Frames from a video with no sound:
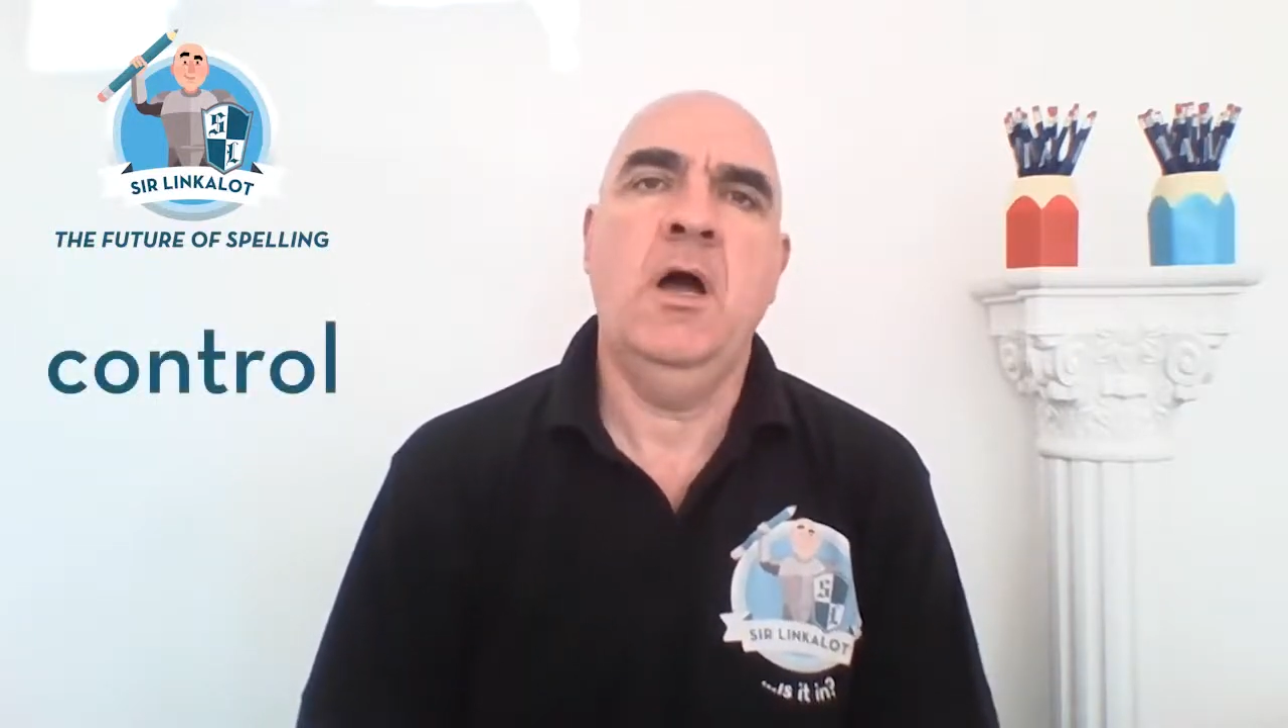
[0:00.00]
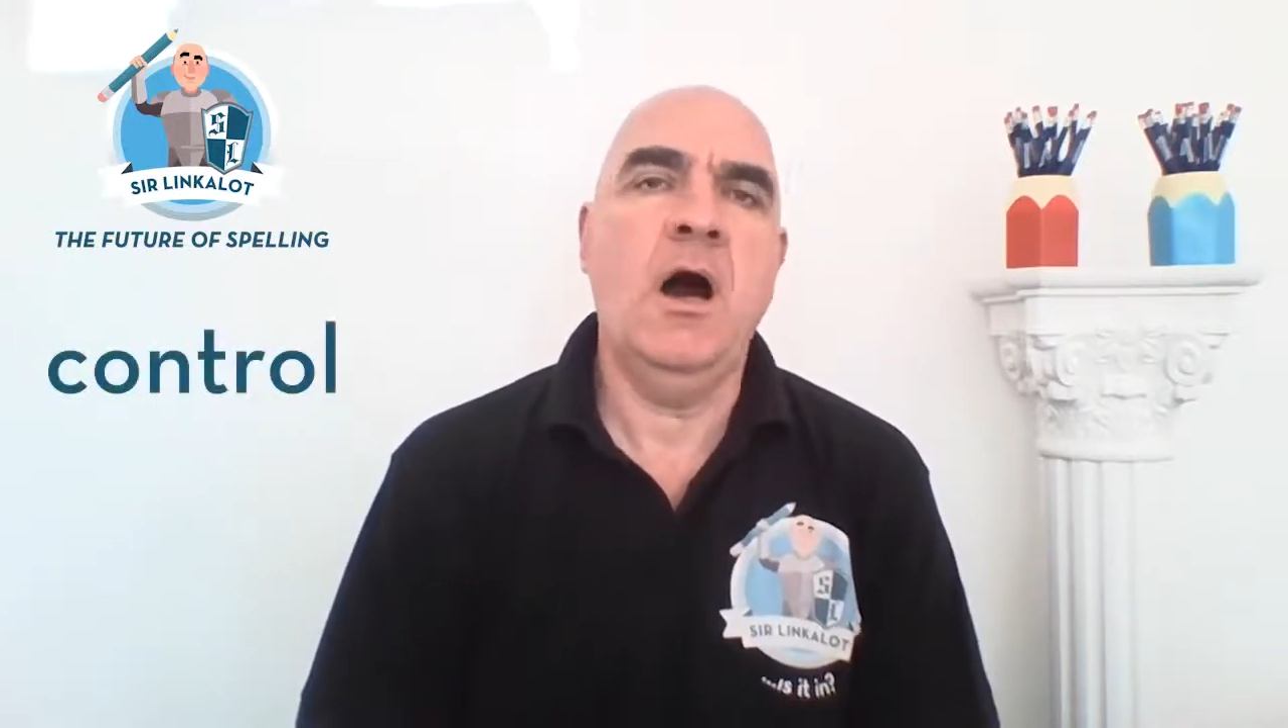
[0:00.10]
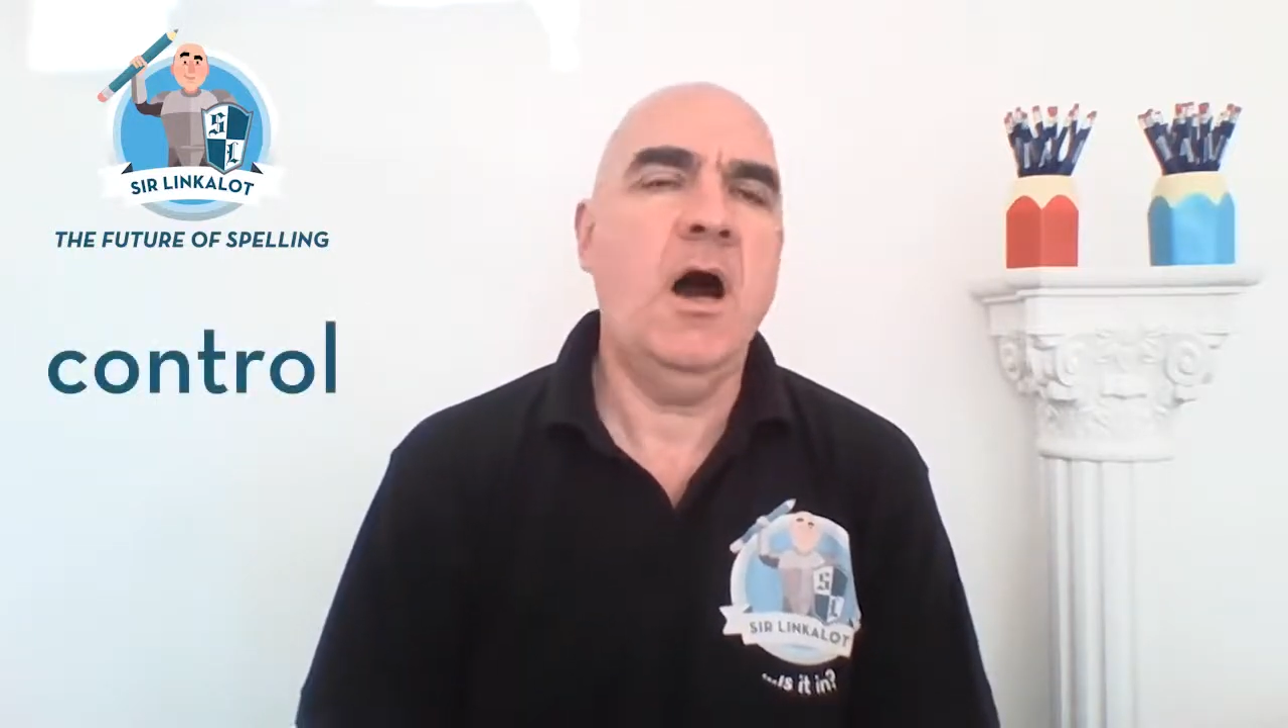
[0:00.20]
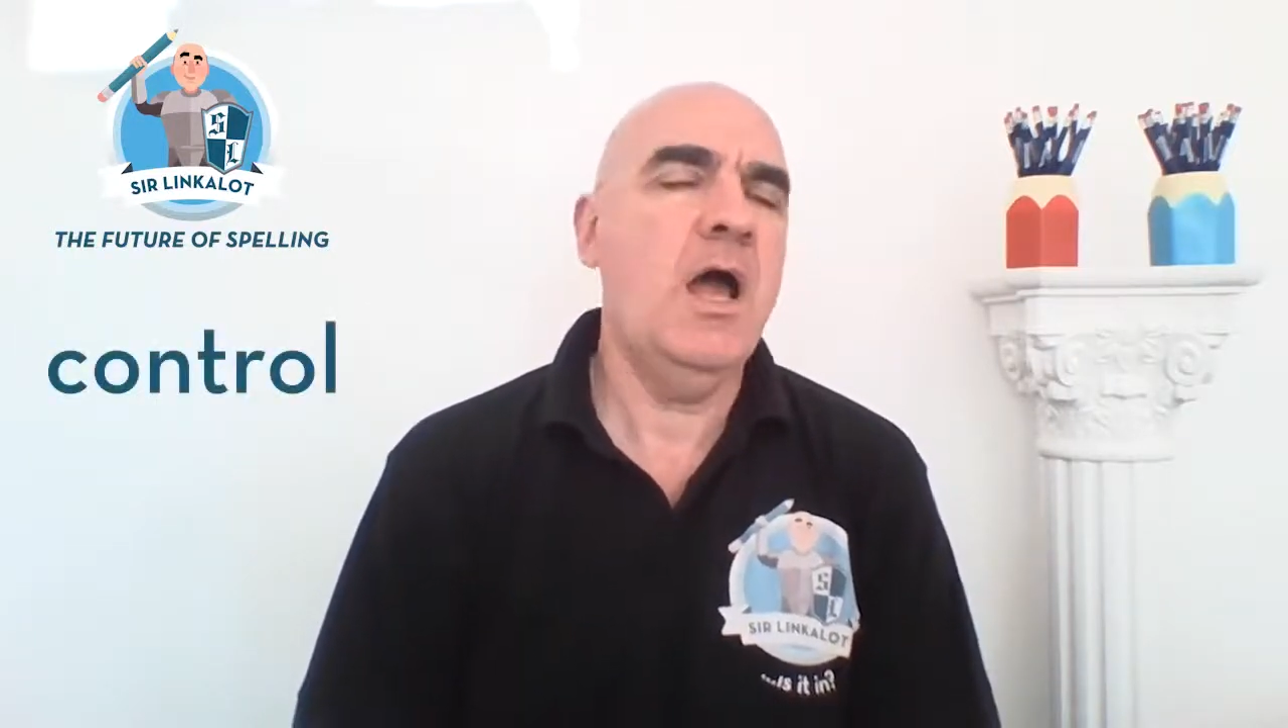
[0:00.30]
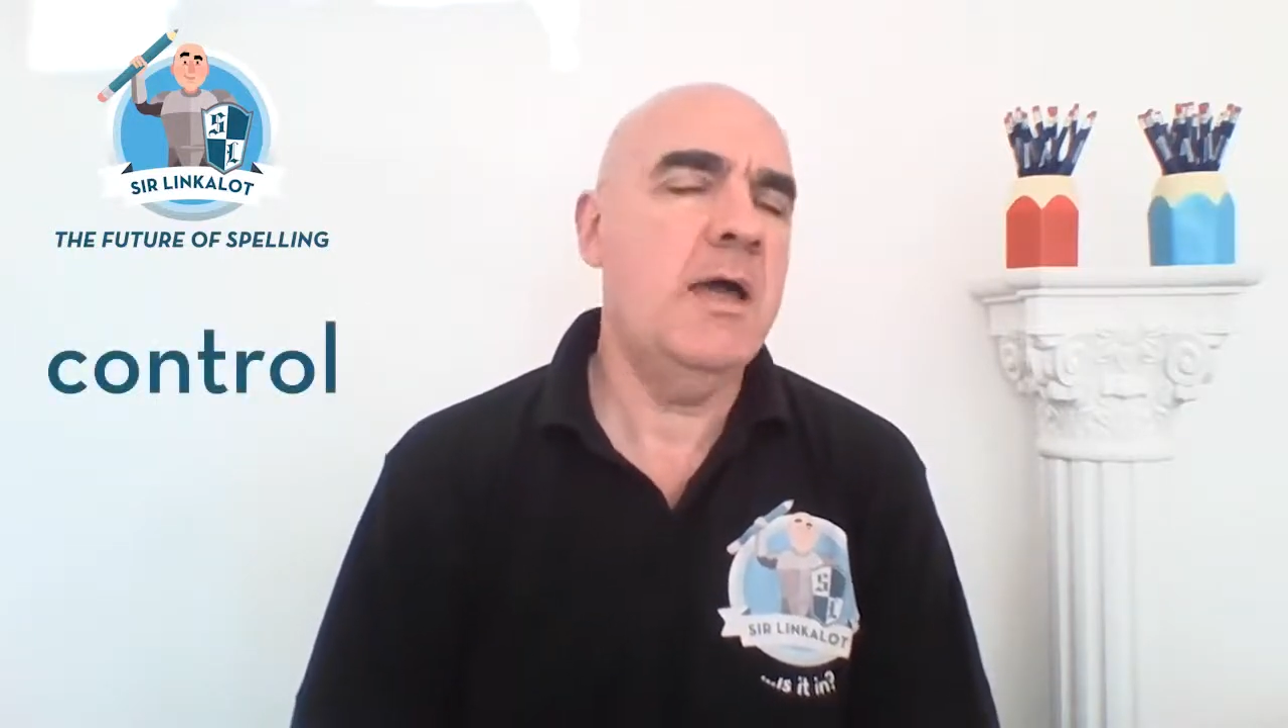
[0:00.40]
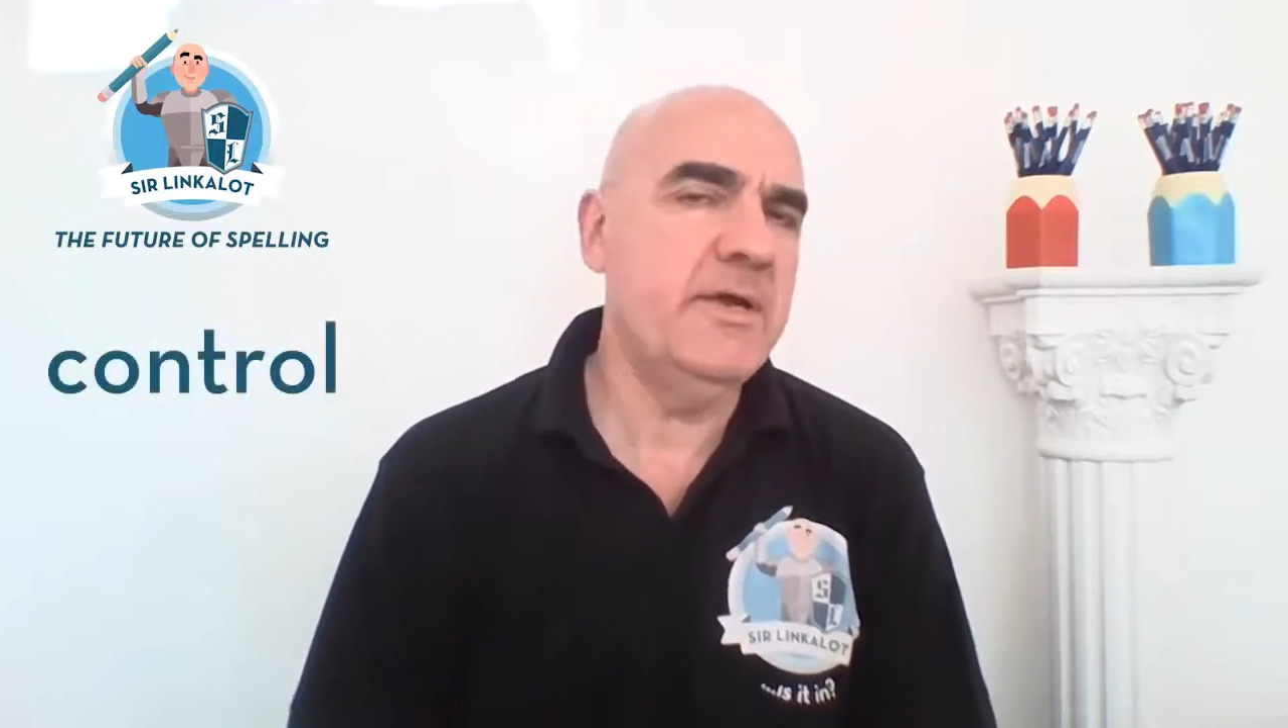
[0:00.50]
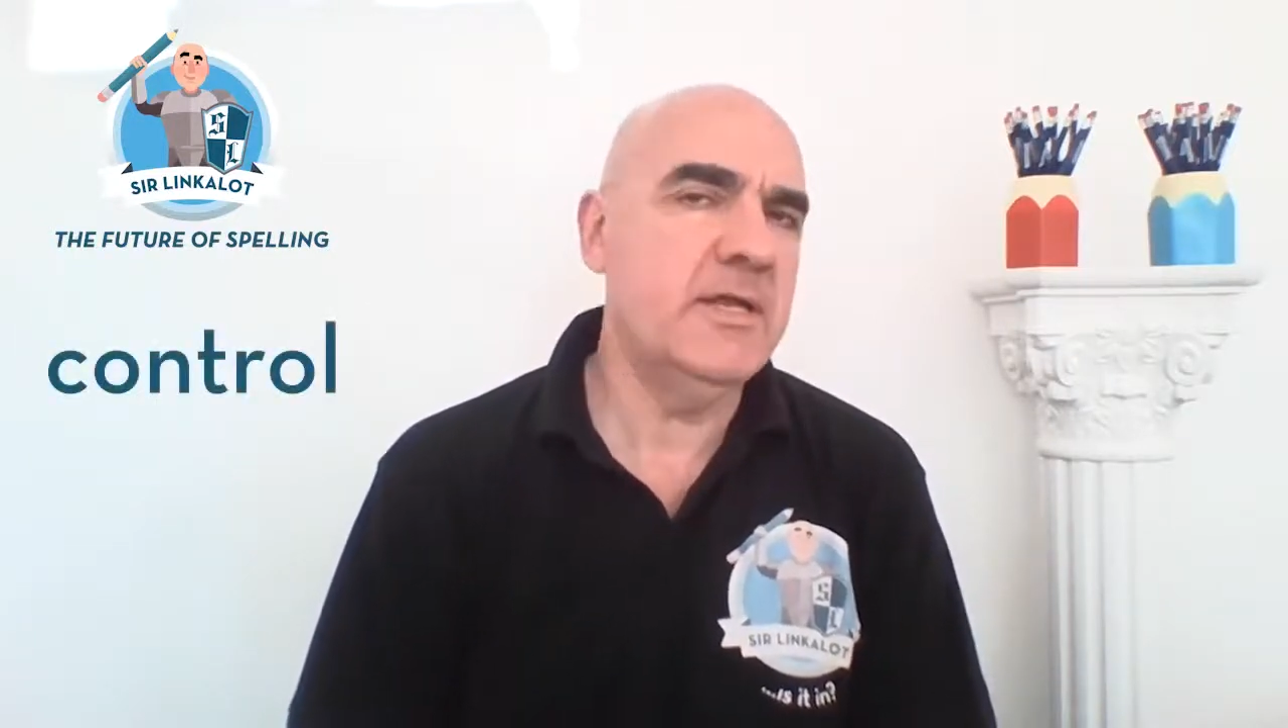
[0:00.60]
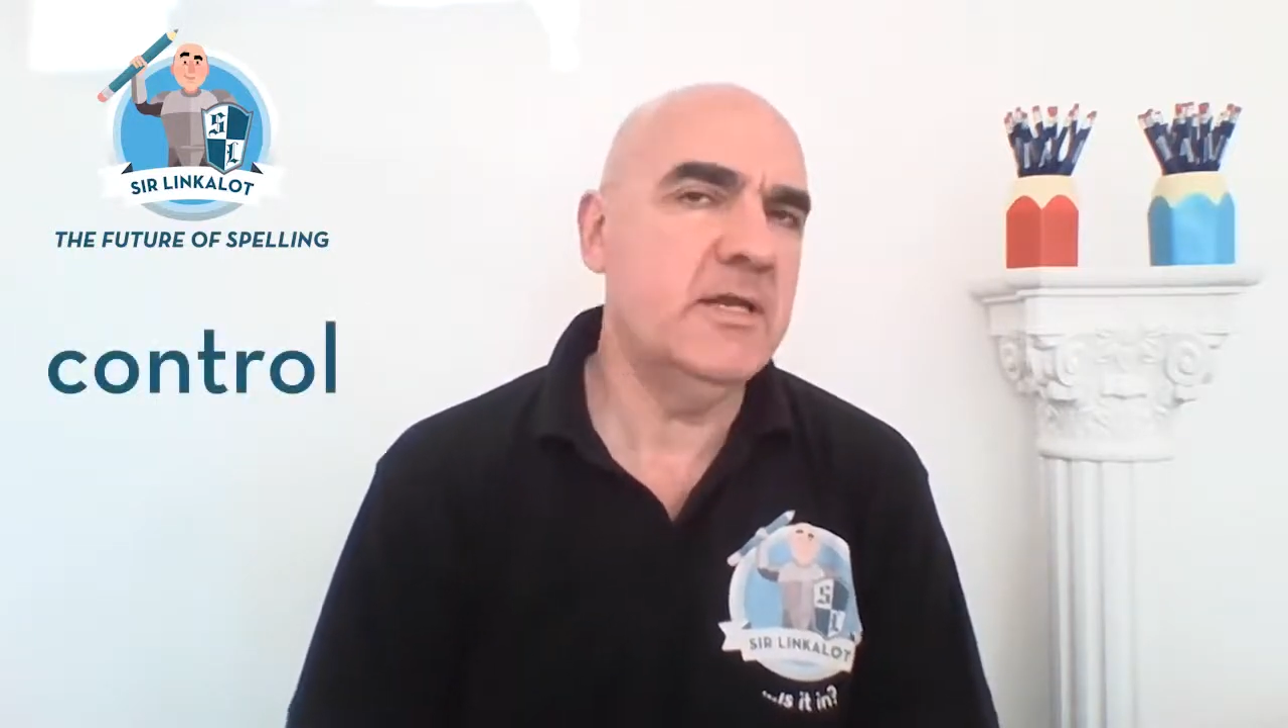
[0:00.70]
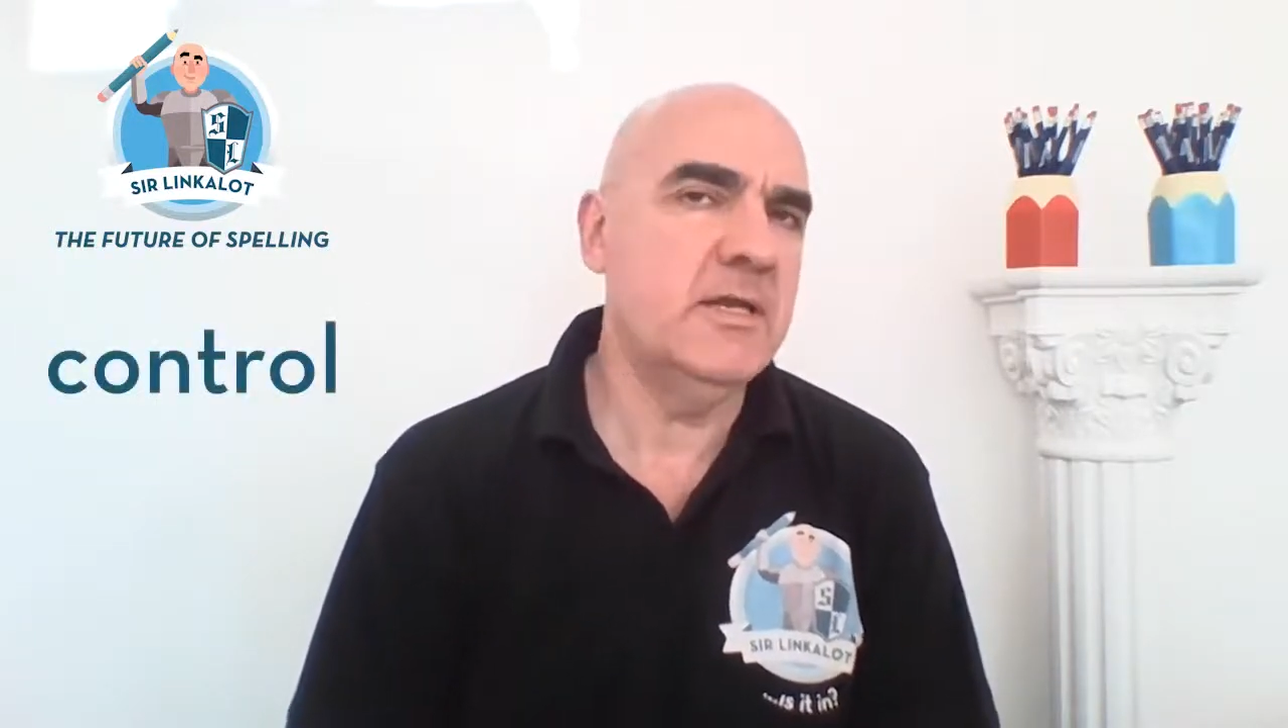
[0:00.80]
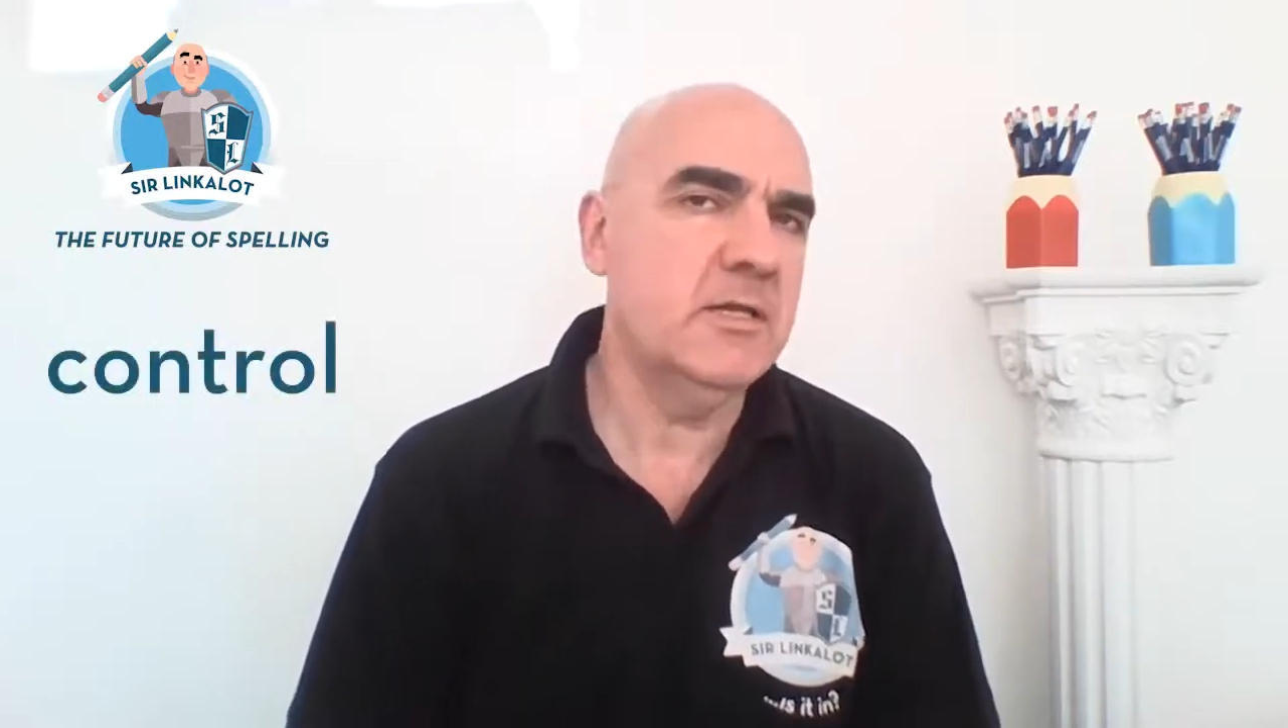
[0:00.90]
I am
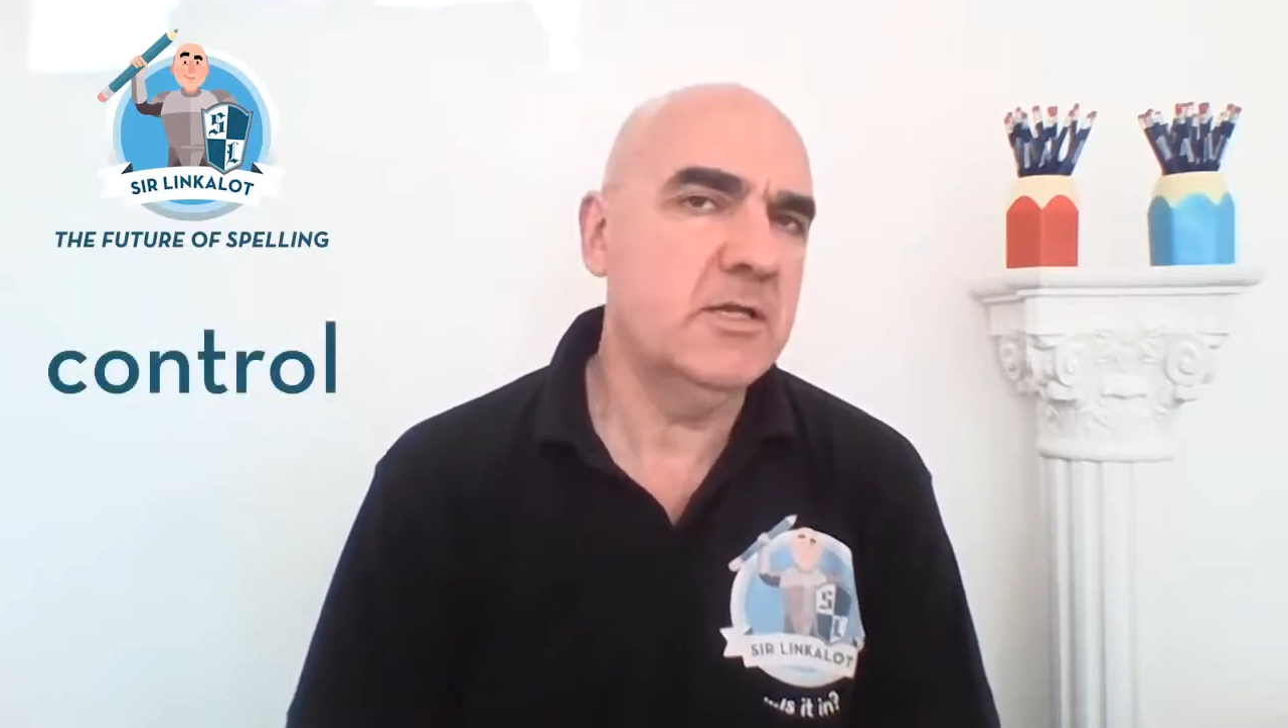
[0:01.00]
in